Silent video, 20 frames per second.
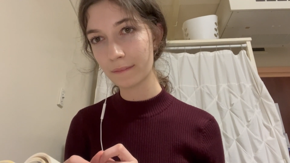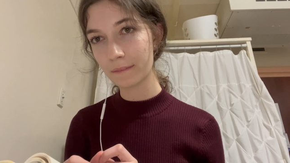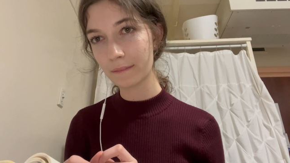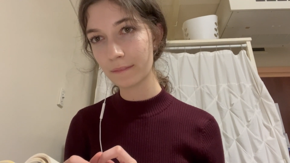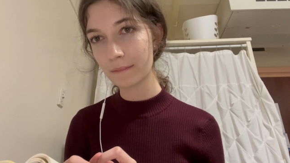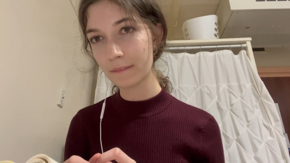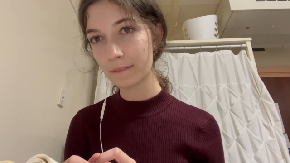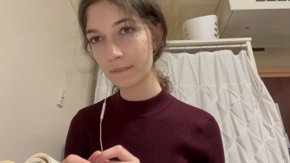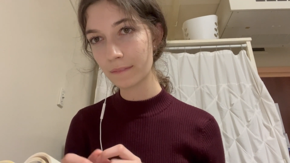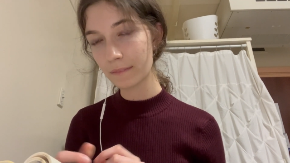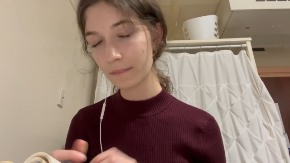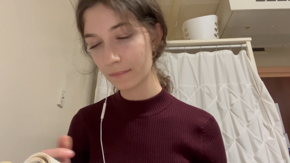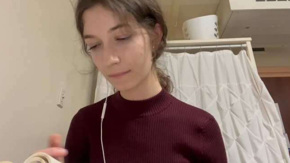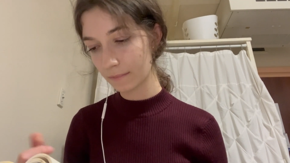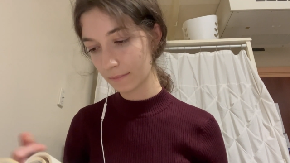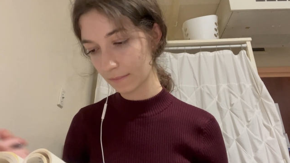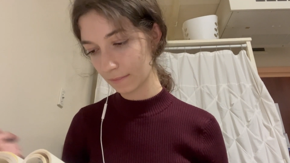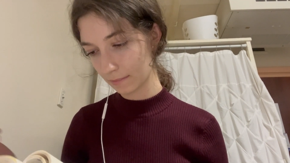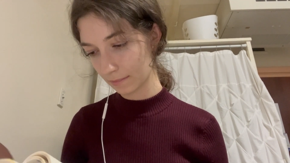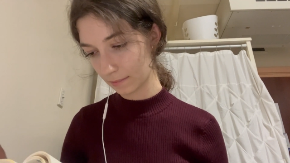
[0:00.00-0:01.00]

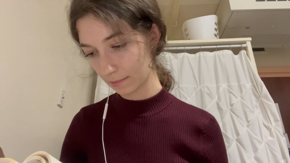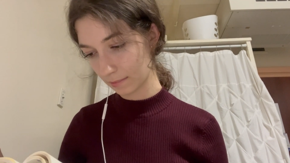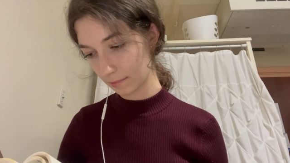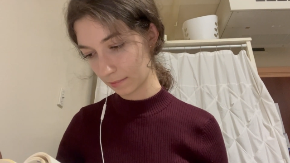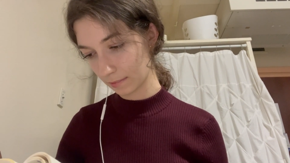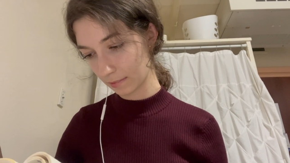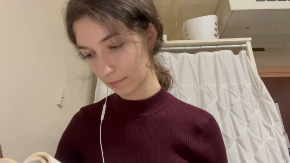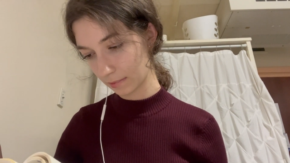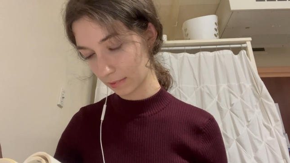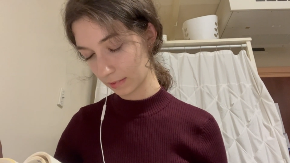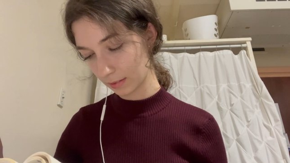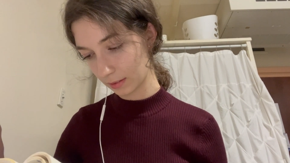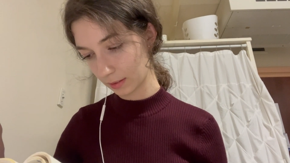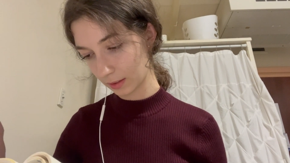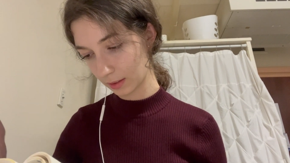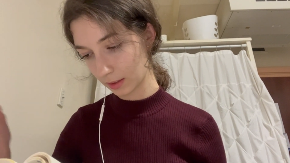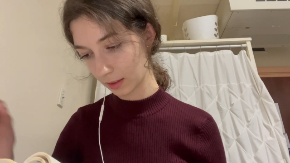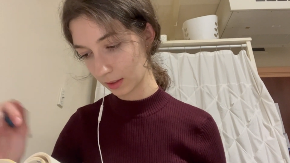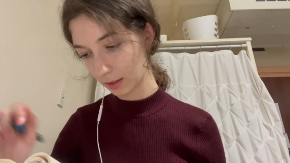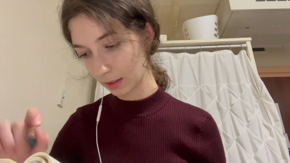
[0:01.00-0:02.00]

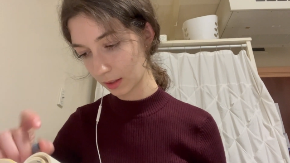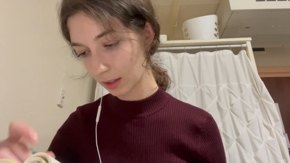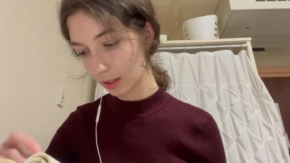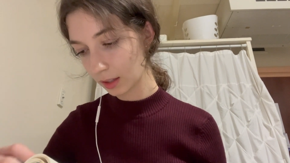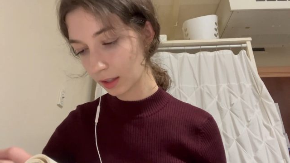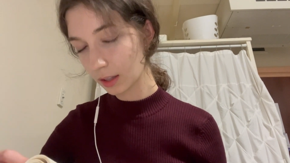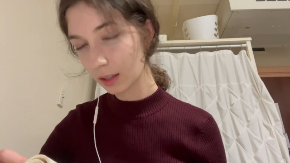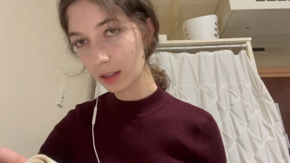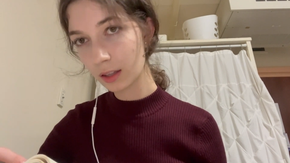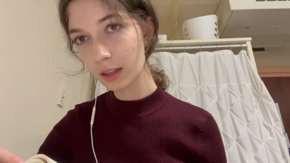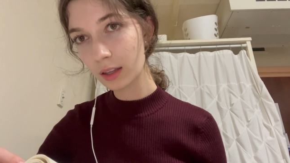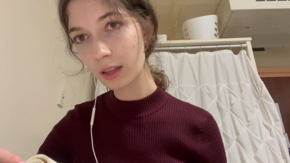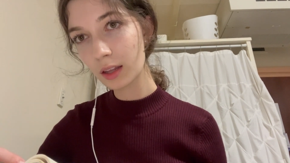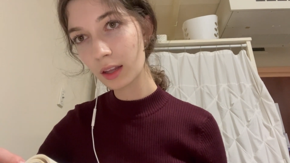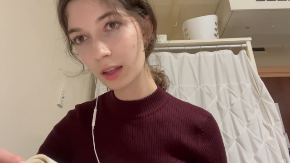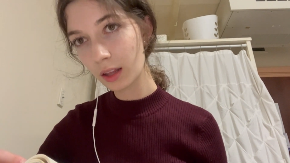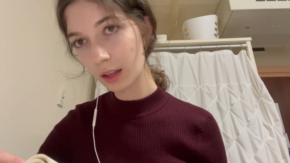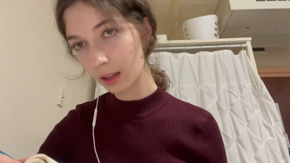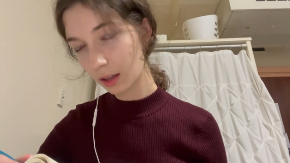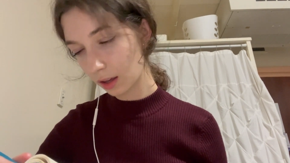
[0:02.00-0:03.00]

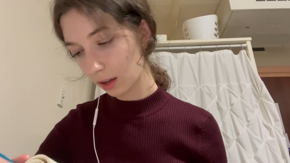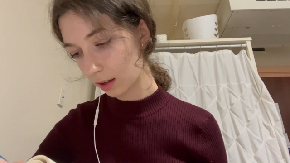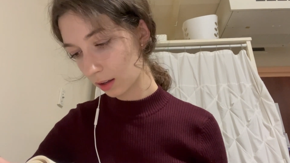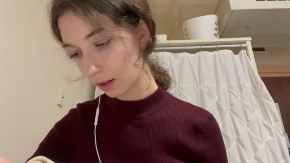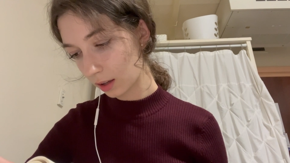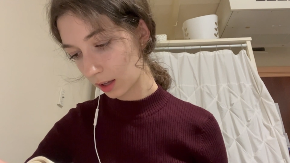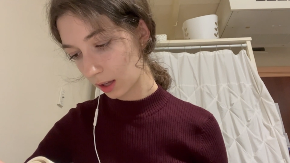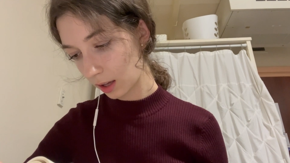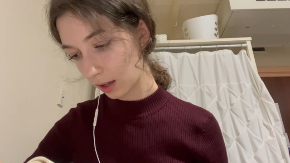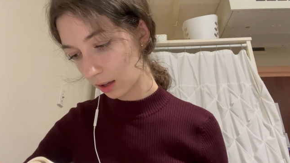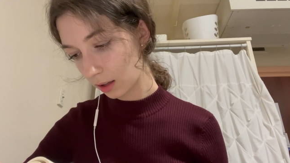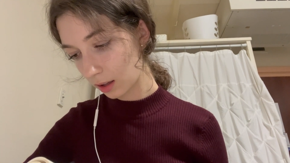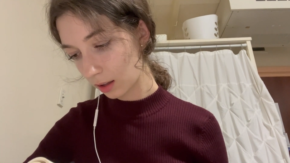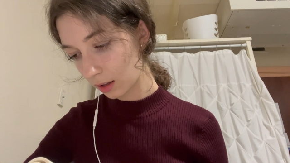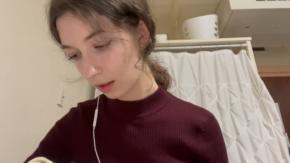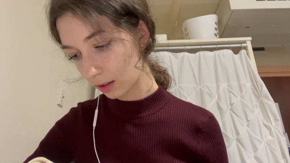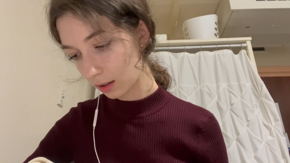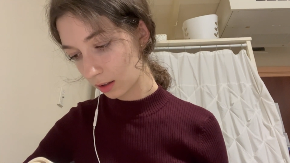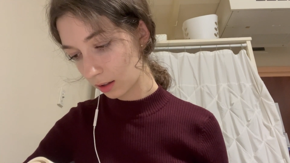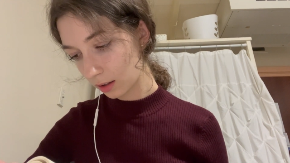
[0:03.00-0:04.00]

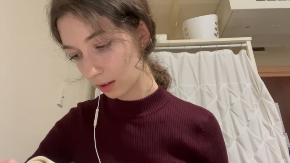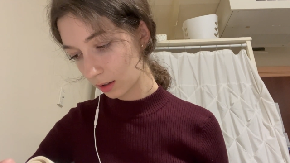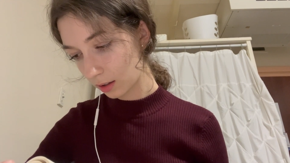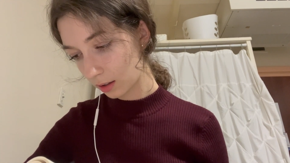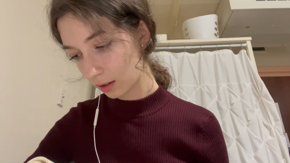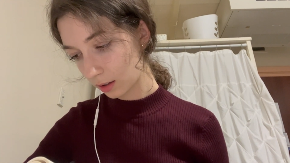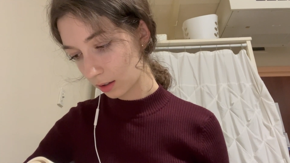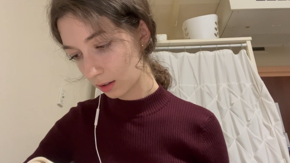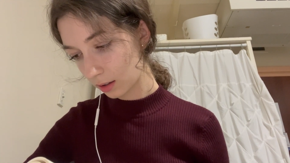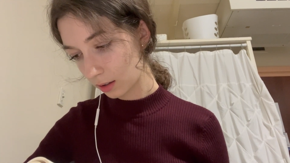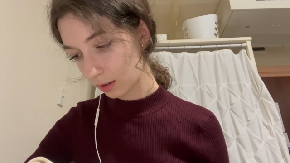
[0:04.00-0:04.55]
[no speech]